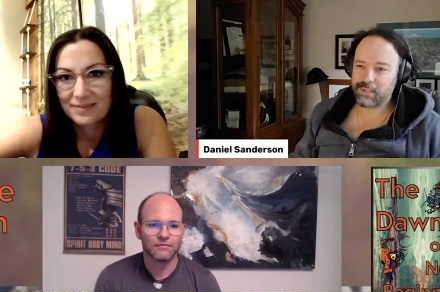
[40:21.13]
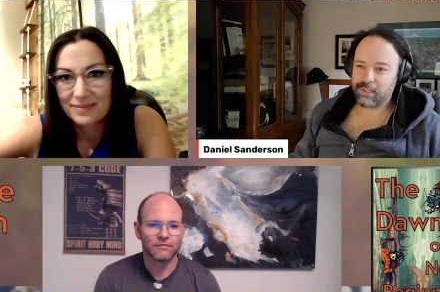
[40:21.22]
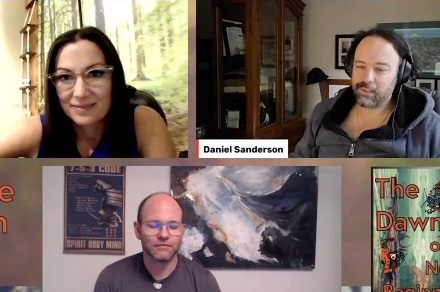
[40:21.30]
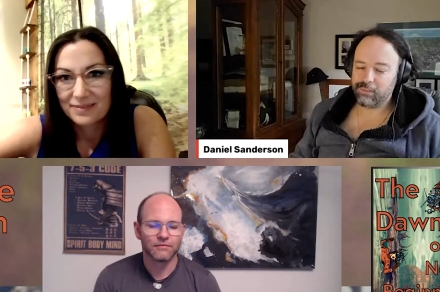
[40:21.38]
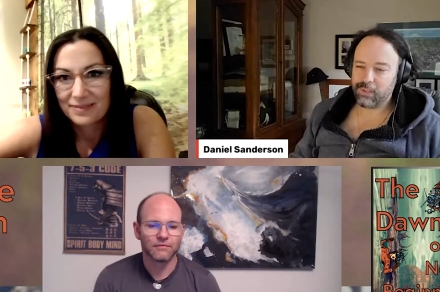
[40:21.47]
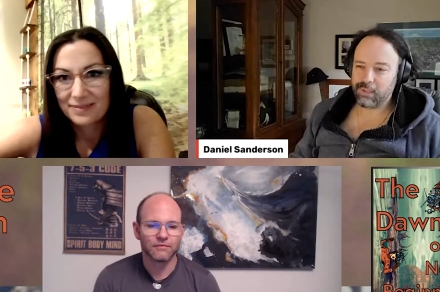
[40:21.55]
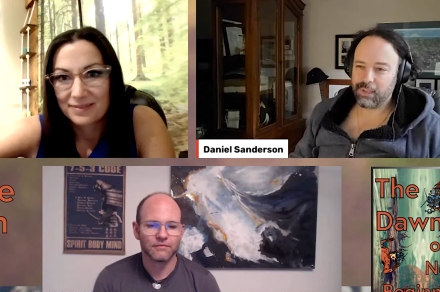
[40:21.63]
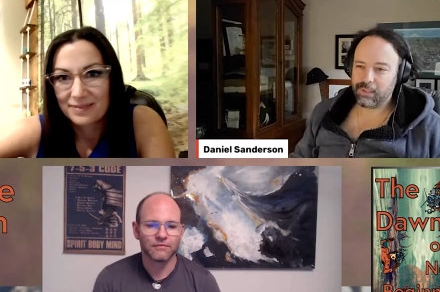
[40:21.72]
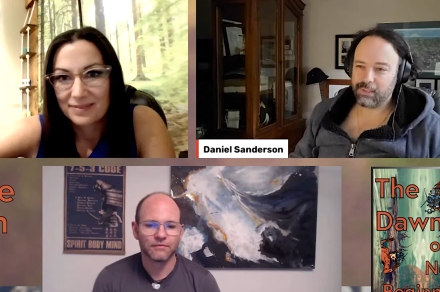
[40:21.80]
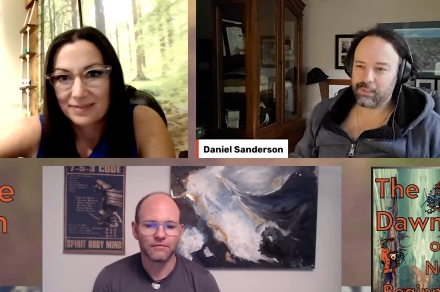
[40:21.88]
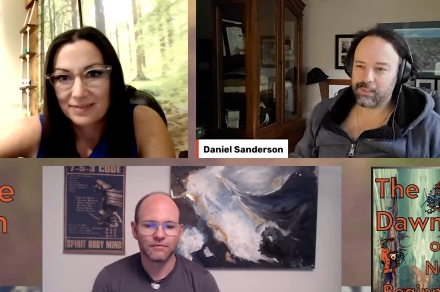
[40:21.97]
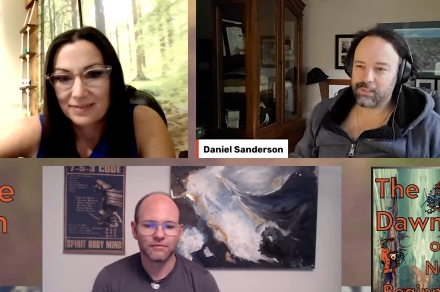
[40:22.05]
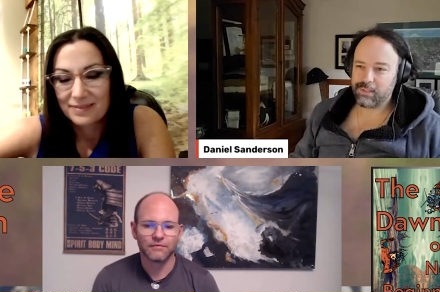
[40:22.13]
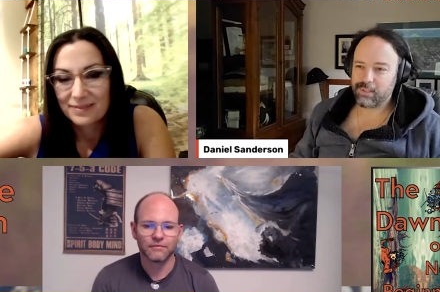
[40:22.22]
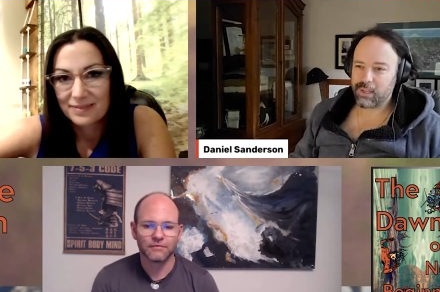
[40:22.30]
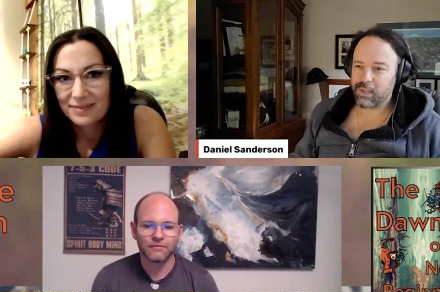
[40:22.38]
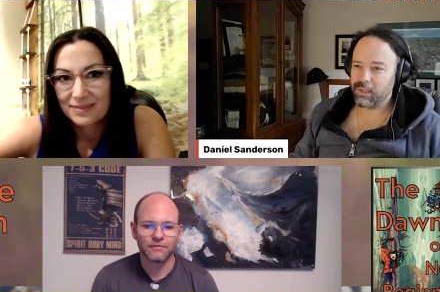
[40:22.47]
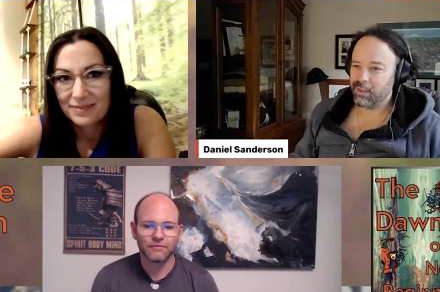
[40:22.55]
Speaker 1: I'd give you, Caitlin, is to
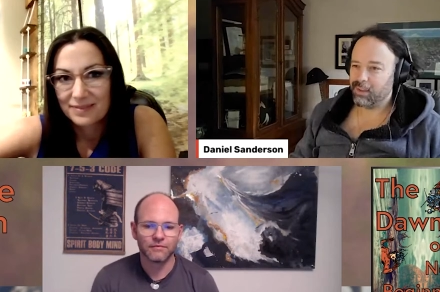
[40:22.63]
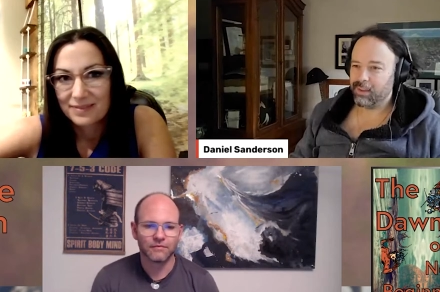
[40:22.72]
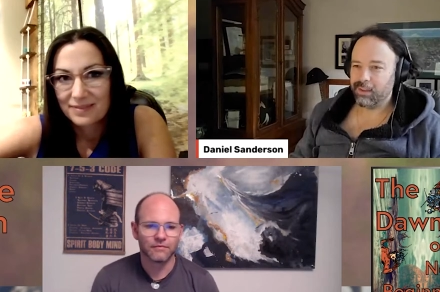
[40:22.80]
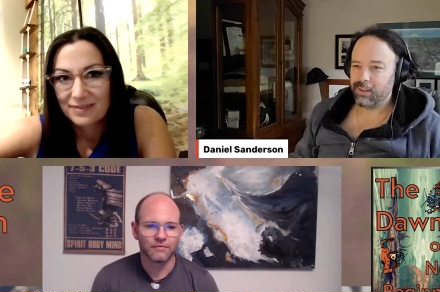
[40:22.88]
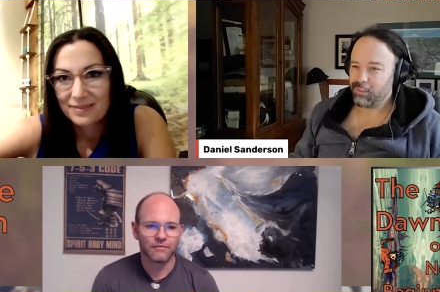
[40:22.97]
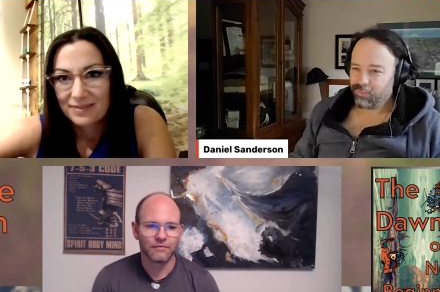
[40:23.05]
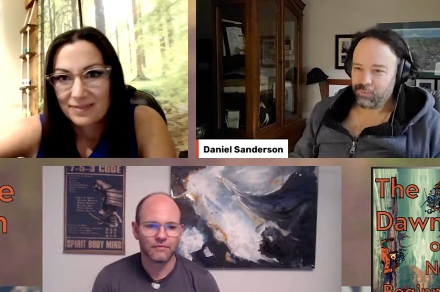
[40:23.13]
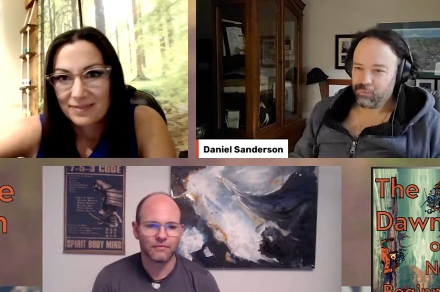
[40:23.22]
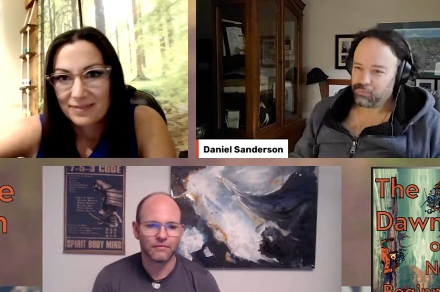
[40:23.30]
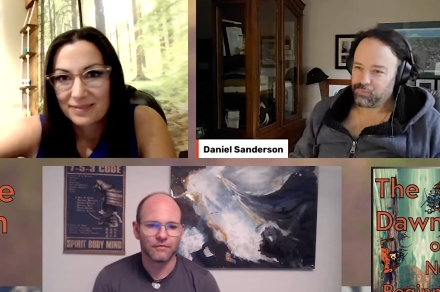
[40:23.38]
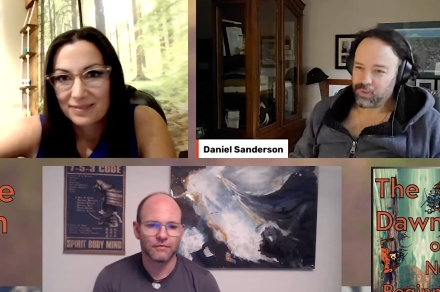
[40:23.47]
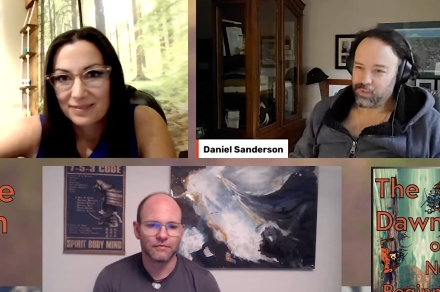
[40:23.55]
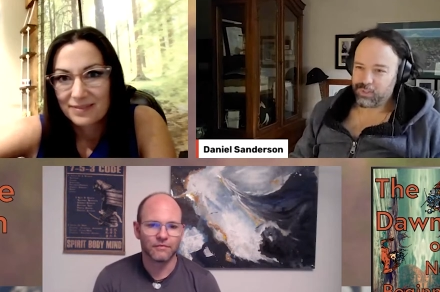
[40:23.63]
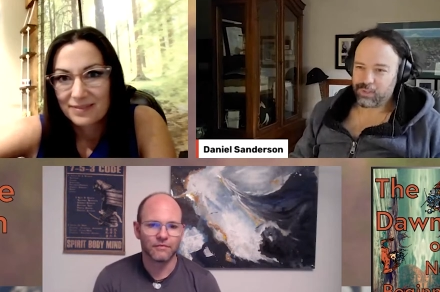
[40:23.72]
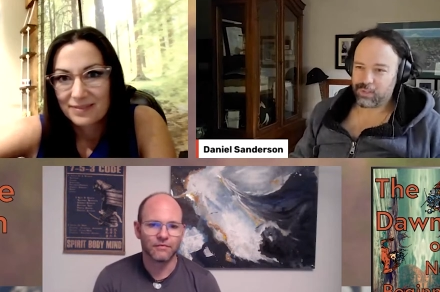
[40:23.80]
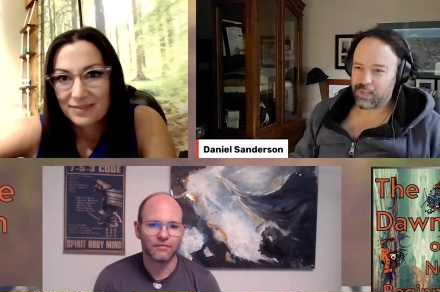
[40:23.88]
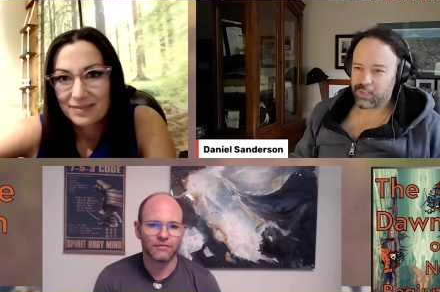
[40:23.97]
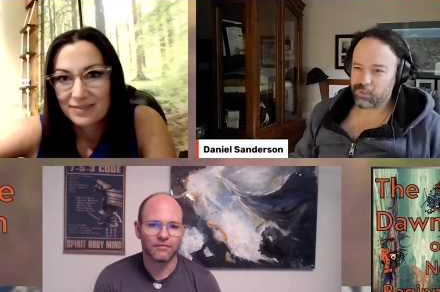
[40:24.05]
say, even if it feels
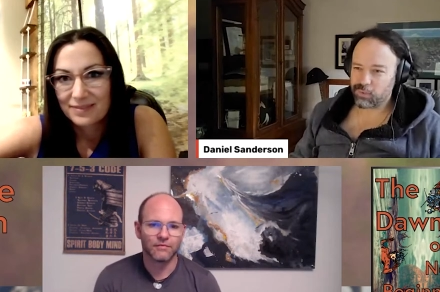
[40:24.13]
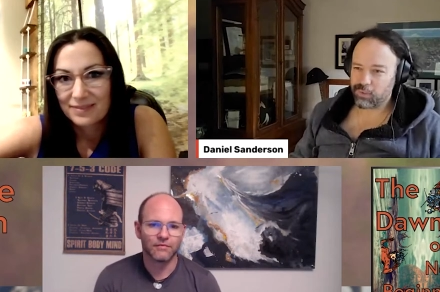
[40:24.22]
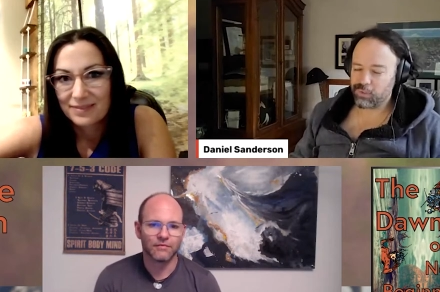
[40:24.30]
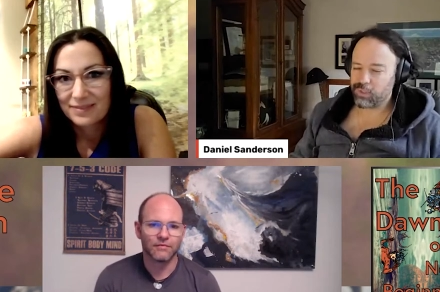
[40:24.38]
unnatural,